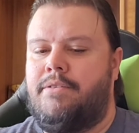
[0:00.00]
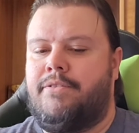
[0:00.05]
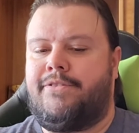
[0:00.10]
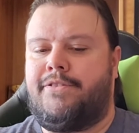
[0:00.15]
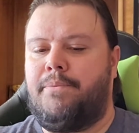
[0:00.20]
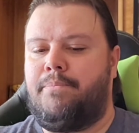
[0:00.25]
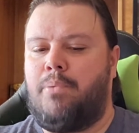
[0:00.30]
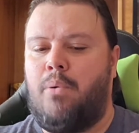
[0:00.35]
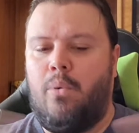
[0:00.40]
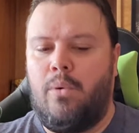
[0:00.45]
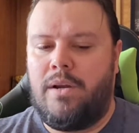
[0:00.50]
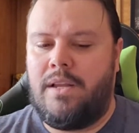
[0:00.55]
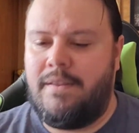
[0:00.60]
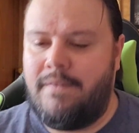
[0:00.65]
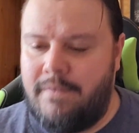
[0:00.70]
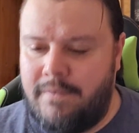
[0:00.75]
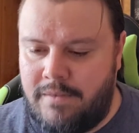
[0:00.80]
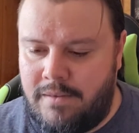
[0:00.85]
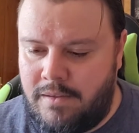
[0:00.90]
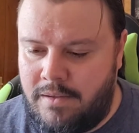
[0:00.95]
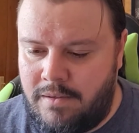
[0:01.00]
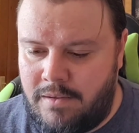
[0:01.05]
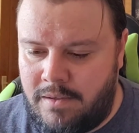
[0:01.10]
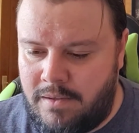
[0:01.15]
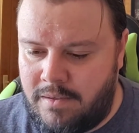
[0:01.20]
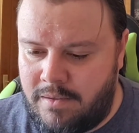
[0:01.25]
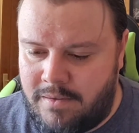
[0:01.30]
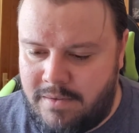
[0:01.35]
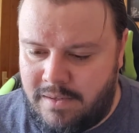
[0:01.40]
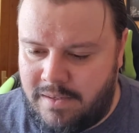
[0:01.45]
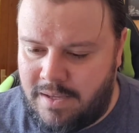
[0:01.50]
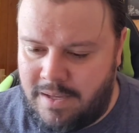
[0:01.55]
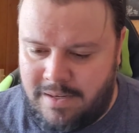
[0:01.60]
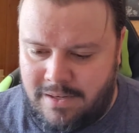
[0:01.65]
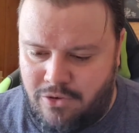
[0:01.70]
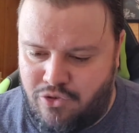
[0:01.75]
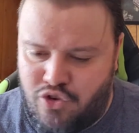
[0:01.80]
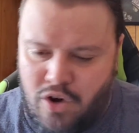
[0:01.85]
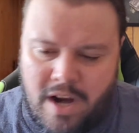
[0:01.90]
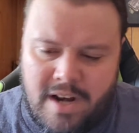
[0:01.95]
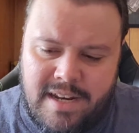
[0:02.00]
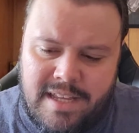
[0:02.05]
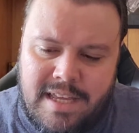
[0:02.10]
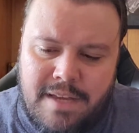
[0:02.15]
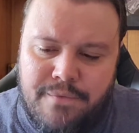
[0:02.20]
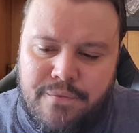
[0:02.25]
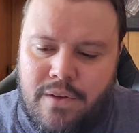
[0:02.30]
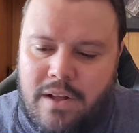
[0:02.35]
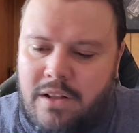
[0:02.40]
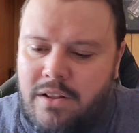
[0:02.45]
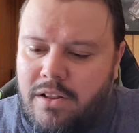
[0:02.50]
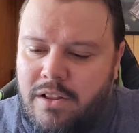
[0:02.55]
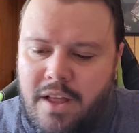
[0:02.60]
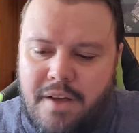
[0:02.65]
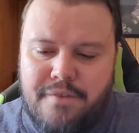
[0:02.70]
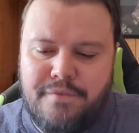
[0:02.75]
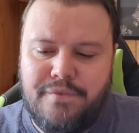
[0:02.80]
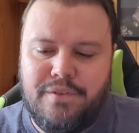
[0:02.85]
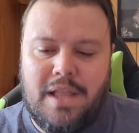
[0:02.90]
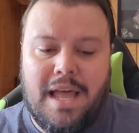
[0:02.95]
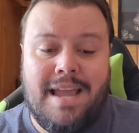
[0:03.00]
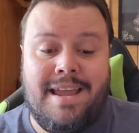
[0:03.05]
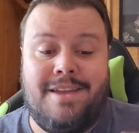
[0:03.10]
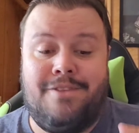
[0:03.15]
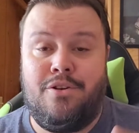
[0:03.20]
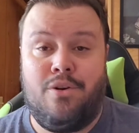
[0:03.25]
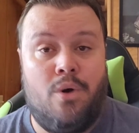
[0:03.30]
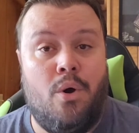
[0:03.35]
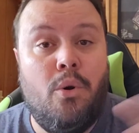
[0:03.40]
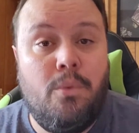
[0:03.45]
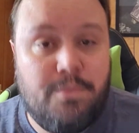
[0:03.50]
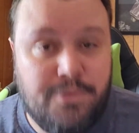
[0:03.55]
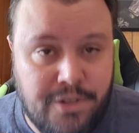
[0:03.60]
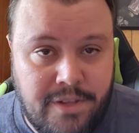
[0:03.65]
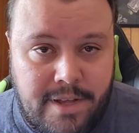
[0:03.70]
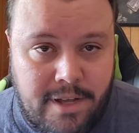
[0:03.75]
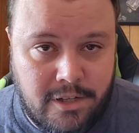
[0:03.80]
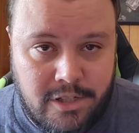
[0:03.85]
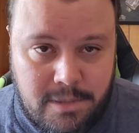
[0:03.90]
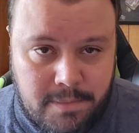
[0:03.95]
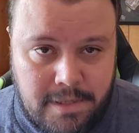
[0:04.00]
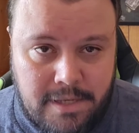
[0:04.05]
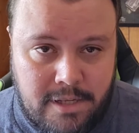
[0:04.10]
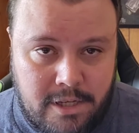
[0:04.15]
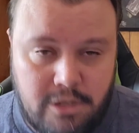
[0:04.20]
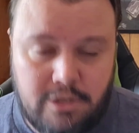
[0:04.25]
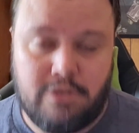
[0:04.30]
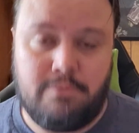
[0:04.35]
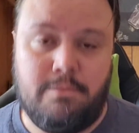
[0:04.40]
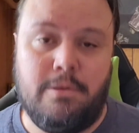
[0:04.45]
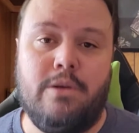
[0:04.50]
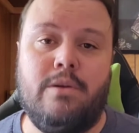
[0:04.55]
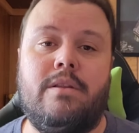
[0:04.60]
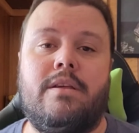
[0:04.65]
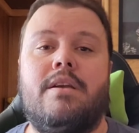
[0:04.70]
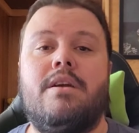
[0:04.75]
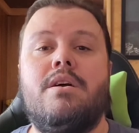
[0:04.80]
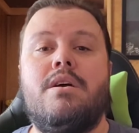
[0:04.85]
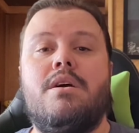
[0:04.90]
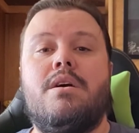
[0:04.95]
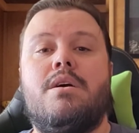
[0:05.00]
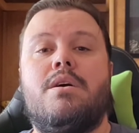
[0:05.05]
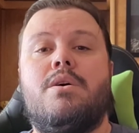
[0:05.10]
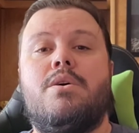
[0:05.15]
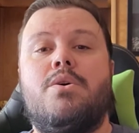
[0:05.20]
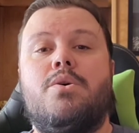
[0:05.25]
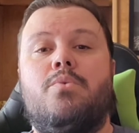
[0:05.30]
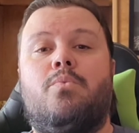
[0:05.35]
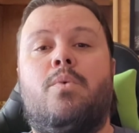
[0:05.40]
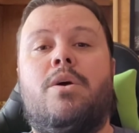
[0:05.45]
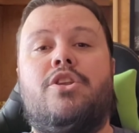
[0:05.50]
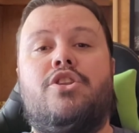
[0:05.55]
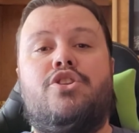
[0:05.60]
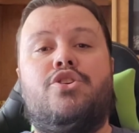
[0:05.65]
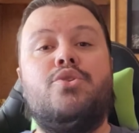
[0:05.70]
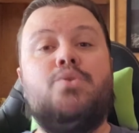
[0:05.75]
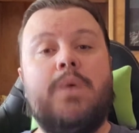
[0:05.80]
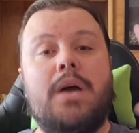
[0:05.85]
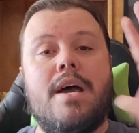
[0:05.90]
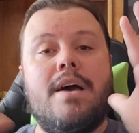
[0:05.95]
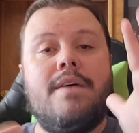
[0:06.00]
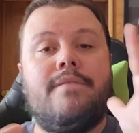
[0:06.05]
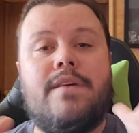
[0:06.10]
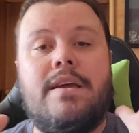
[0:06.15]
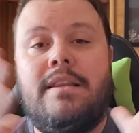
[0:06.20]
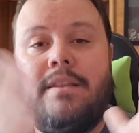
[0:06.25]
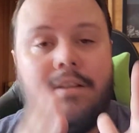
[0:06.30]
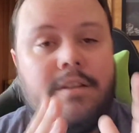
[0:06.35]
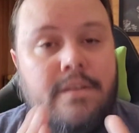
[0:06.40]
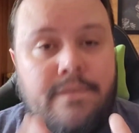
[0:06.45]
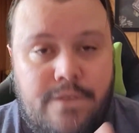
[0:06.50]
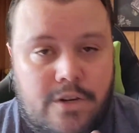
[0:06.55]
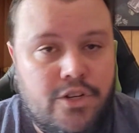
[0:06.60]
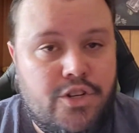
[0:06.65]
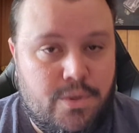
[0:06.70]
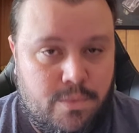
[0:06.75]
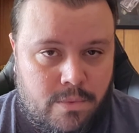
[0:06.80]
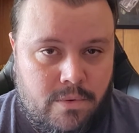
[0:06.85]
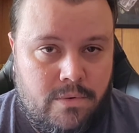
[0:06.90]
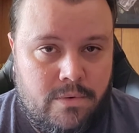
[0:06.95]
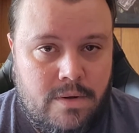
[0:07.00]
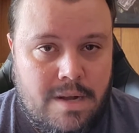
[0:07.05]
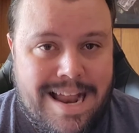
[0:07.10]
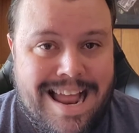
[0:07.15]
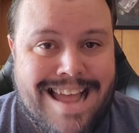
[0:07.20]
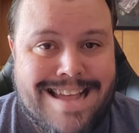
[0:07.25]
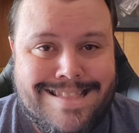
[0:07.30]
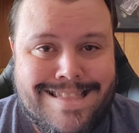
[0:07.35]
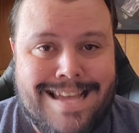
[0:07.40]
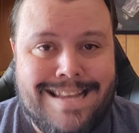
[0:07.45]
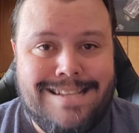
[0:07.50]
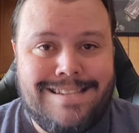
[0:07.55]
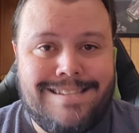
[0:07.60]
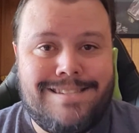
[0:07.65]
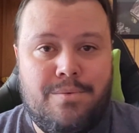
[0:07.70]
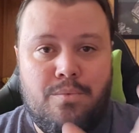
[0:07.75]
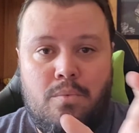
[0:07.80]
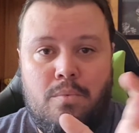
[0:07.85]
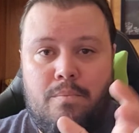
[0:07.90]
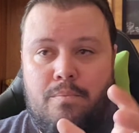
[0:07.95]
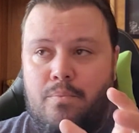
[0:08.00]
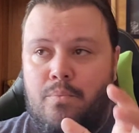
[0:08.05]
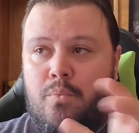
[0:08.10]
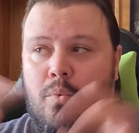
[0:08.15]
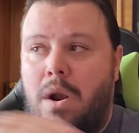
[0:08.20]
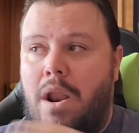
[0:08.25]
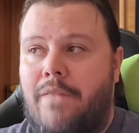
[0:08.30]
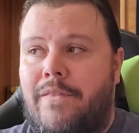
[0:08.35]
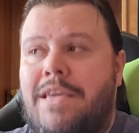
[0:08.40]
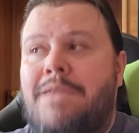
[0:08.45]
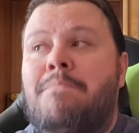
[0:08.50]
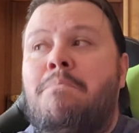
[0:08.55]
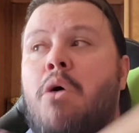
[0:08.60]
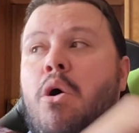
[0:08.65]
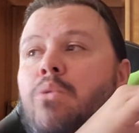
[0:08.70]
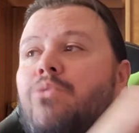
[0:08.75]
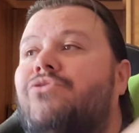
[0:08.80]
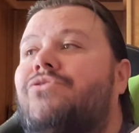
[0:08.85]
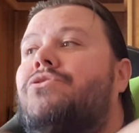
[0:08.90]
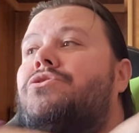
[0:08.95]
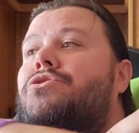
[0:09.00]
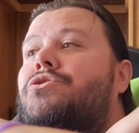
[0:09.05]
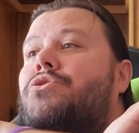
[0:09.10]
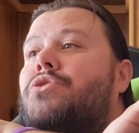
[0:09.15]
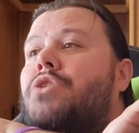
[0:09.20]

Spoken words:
supporting to and trying to give love, light, and hope to the LGBTQ community. When you have an individual that is one of the most